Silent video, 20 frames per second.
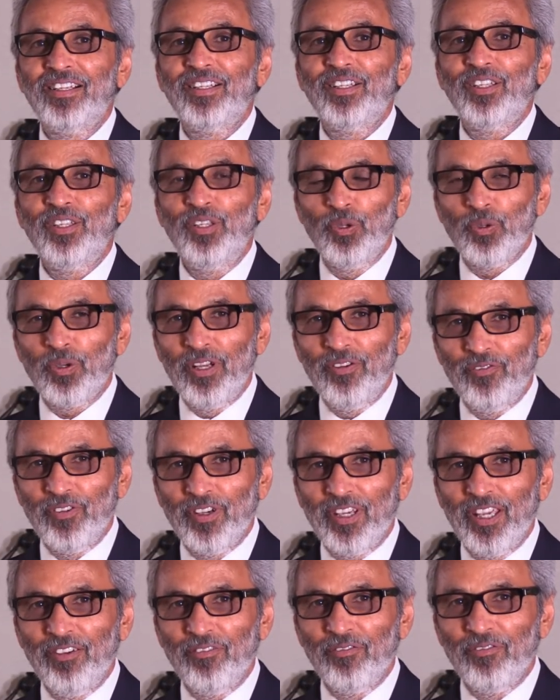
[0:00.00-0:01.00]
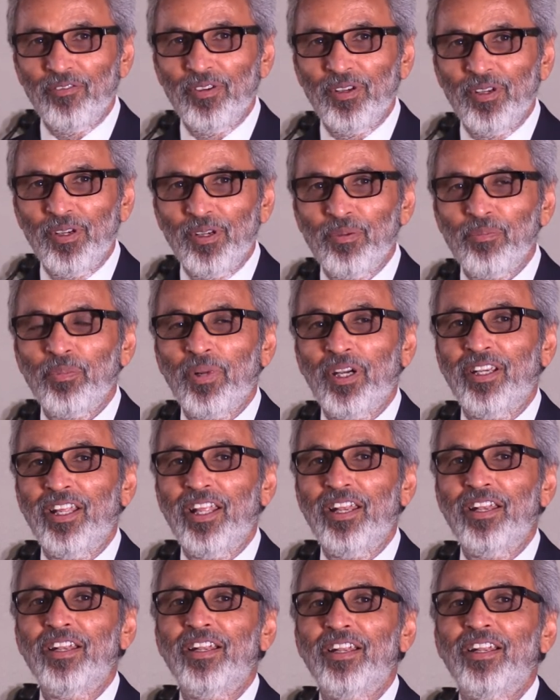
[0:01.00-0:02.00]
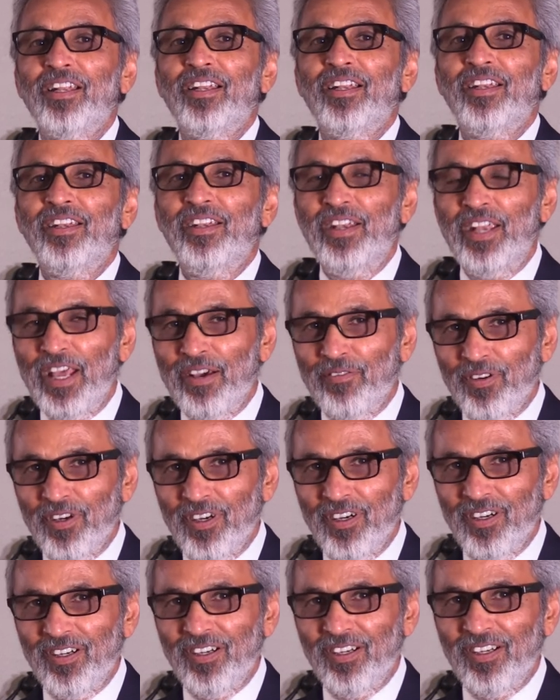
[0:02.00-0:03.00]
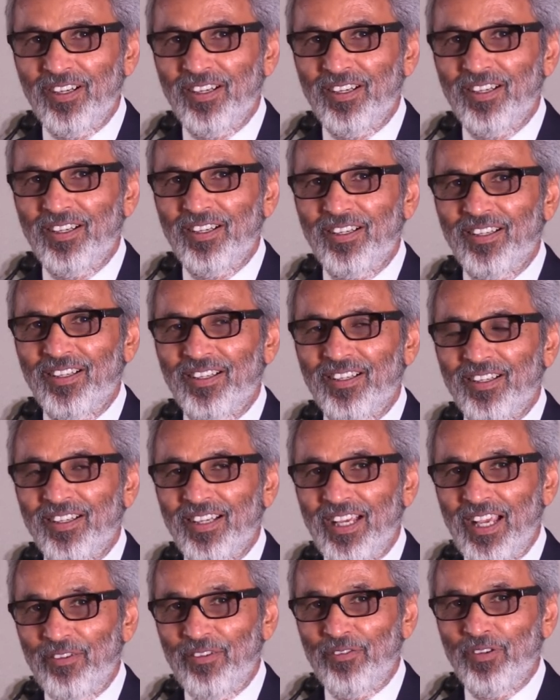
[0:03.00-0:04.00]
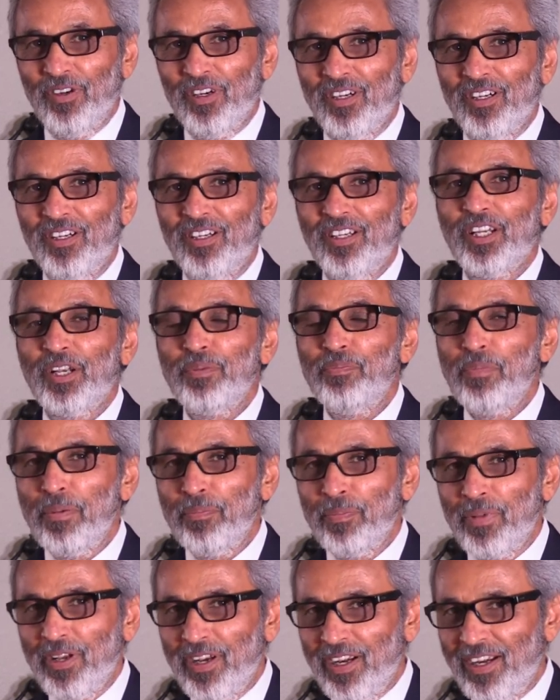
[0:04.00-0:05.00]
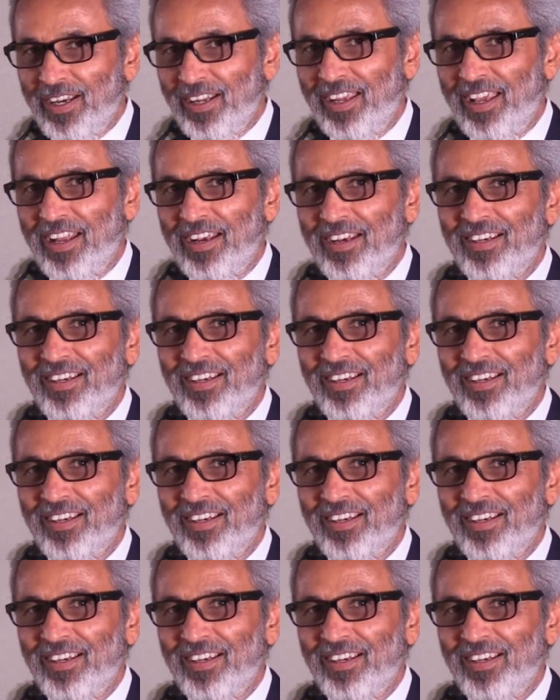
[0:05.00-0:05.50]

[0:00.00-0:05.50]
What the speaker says: you can forgive, but then never ever remember it again.